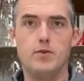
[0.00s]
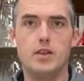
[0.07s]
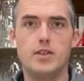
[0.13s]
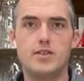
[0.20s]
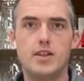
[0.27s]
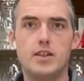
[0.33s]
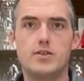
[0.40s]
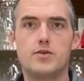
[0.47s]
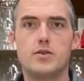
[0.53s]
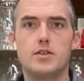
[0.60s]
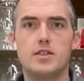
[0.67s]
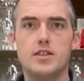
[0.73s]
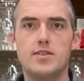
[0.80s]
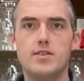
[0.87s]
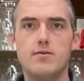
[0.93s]
It stands for
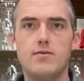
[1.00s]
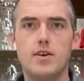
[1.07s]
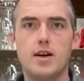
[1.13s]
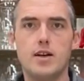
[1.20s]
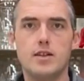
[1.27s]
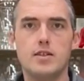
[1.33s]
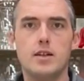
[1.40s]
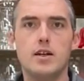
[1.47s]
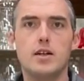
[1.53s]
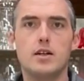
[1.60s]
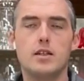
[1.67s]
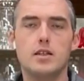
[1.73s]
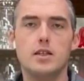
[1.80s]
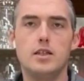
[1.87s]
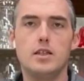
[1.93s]
disinfect,
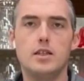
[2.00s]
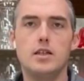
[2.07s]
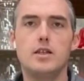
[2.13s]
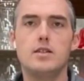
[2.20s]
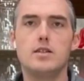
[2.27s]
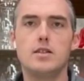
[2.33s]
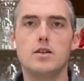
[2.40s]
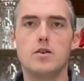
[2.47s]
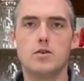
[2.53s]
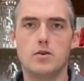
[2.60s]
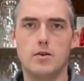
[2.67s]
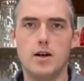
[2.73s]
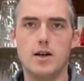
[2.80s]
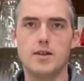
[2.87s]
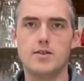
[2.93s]
clean, and
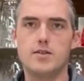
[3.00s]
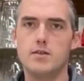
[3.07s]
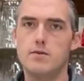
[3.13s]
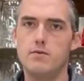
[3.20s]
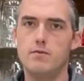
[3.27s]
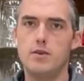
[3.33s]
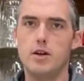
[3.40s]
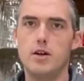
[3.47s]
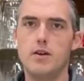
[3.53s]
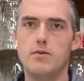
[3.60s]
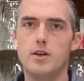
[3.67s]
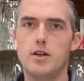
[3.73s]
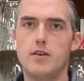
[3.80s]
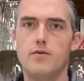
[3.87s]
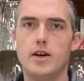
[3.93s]
deodorize. Very,
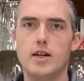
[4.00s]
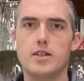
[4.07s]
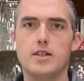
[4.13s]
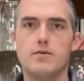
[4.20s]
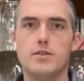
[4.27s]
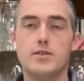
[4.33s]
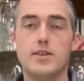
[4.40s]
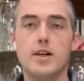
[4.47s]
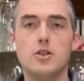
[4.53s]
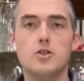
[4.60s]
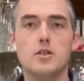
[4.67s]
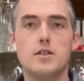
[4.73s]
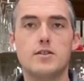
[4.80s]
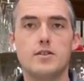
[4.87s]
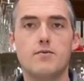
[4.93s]
very effective. It's actually
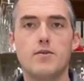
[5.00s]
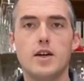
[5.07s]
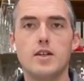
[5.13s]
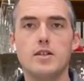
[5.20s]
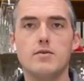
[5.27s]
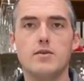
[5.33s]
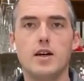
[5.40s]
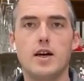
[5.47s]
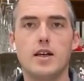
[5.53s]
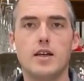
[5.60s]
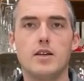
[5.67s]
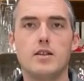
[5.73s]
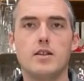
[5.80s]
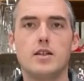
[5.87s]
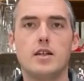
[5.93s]
as effective at
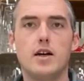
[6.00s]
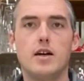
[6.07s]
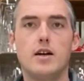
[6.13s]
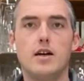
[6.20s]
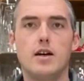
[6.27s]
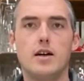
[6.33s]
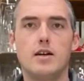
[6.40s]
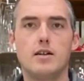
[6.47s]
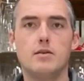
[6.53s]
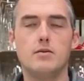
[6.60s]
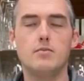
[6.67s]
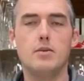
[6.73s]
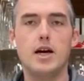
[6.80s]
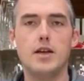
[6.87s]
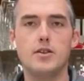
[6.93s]
killing
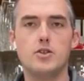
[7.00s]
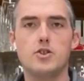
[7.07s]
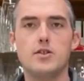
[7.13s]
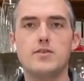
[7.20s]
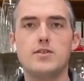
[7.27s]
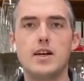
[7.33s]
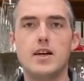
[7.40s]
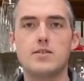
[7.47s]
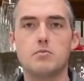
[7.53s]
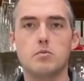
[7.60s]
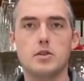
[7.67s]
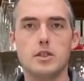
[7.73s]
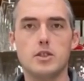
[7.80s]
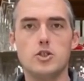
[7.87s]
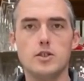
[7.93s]
pathogens as
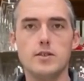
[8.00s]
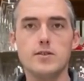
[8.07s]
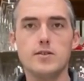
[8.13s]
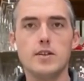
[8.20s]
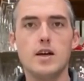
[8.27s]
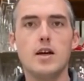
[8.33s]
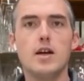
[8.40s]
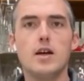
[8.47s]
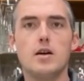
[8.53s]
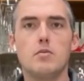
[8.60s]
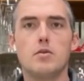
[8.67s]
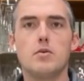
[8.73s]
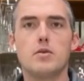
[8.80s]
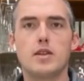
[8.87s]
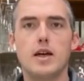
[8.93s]
bleach is,
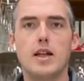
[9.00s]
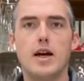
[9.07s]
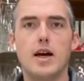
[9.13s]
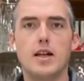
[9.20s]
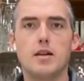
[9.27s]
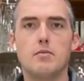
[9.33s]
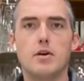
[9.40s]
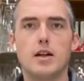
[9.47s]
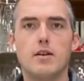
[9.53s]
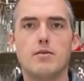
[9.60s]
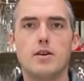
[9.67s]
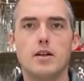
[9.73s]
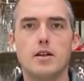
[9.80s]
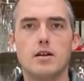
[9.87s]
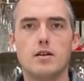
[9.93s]
but with that added
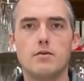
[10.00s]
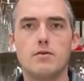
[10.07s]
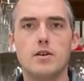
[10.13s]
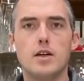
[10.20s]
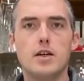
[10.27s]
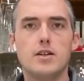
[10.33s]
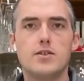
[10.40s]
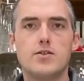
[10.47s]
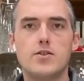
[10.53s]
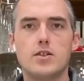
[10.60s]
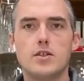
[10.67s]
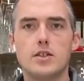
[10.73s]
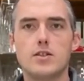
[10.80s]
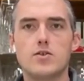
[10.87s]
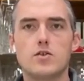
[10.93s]
benefit of
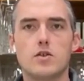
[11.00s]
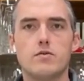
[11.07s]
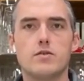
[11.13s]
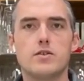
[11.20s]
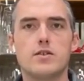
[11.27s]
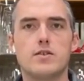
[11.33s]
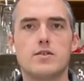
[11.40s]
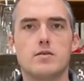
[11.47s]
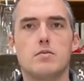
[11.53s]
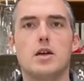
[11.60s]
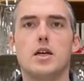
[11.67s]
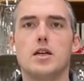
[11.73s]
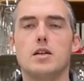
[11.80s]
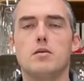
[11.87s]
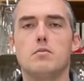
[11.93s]
sealing surfaces and
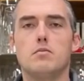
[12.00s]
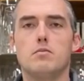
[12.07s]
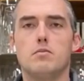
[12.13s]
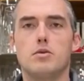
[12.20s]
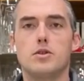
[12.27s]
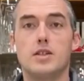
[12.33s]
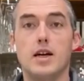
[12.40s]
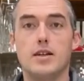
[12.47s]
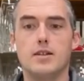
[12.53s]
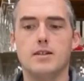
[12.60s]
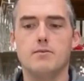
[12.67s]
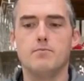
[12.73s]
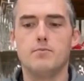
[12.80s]
making them protected.